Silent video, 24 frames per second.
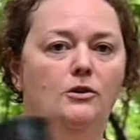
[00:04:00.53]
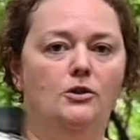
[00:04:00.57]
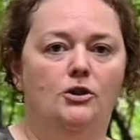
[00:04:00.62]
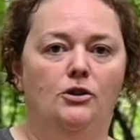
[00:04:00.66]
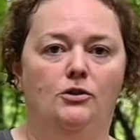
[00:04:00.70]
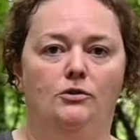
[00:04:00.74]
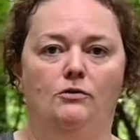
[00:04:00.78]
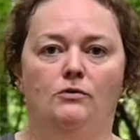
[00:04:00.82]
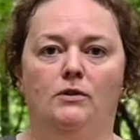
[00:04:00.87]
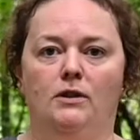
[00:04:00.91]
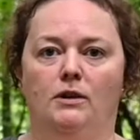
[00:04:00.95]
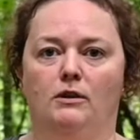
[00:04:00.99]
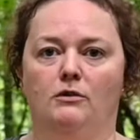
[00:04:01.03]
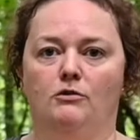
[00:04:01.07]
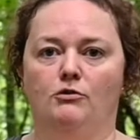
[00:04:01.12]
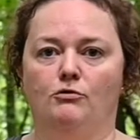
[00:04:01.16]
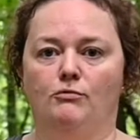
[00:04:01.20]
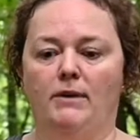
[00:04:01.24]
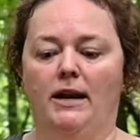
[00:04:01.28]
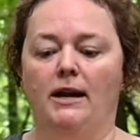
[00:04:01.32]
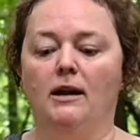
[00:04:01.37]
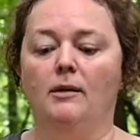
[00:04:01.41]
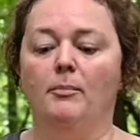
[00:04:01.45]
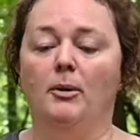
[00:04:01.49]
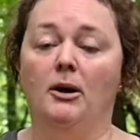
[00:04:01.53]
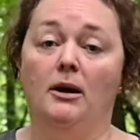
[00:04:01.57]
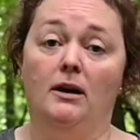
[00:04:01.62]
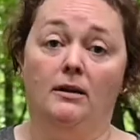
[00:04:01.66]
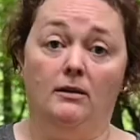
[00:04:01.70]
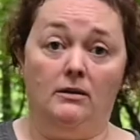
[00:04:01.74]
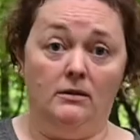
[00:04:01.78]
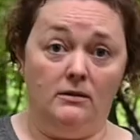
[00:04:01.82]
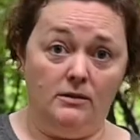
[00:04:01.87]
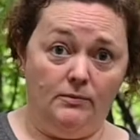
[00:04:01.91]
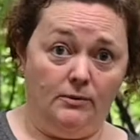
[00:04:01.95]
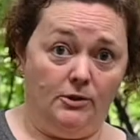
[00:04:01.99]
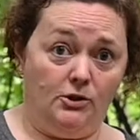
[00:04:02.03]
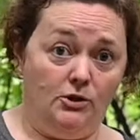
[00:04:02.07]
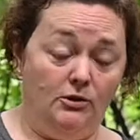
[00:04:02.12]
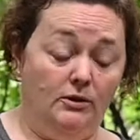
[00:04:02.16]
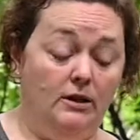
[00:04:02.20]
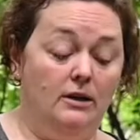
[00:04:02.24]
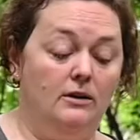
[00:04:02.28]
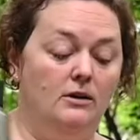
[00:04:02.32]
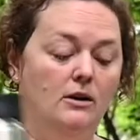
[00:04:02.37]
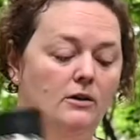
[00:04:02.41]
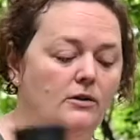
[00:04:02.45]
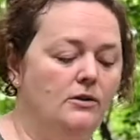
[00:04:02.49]
to their drink bottles, which you
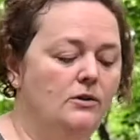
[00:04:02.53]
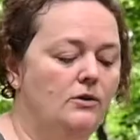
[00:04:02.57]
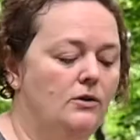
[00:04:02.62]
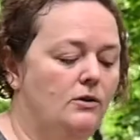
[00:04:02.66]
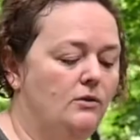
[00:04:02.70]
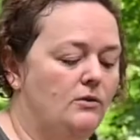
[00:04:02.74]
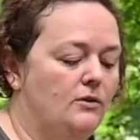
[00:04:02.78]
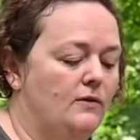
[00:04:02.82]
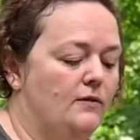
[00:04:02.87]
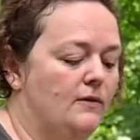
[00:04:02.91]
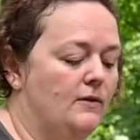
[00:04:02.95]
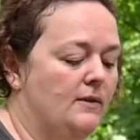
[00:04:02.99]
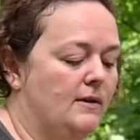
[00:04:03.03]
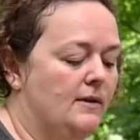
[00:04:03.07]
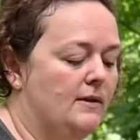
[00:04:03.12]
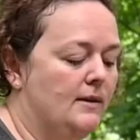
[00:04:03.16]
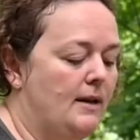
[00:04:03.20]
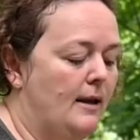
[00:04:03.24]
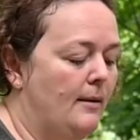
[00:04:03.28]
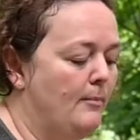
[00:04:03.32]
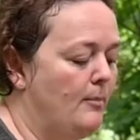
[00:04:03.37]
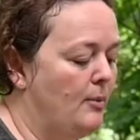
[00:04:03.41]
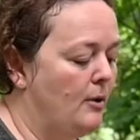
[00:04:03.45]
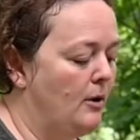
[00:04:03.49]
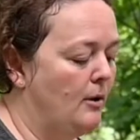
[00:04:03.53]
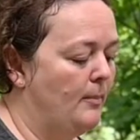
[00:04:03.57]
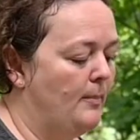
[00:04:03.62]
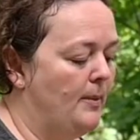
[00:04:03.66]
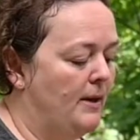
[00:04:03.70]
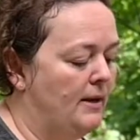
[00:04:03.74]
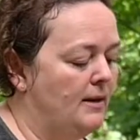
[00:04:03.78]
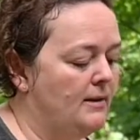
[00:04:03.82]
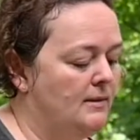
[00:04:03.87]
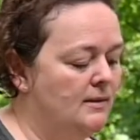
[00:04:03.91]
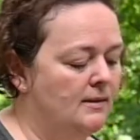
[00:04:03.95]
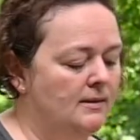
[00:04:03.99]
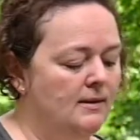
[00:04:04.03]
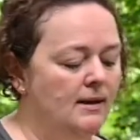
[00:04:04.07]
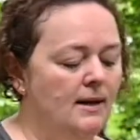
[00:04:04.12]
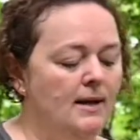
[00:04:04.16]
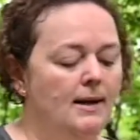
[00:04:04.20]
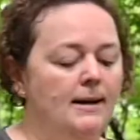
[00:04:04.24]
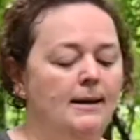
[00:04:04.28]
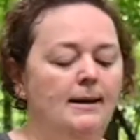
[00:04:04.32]
can also use for the same purpose.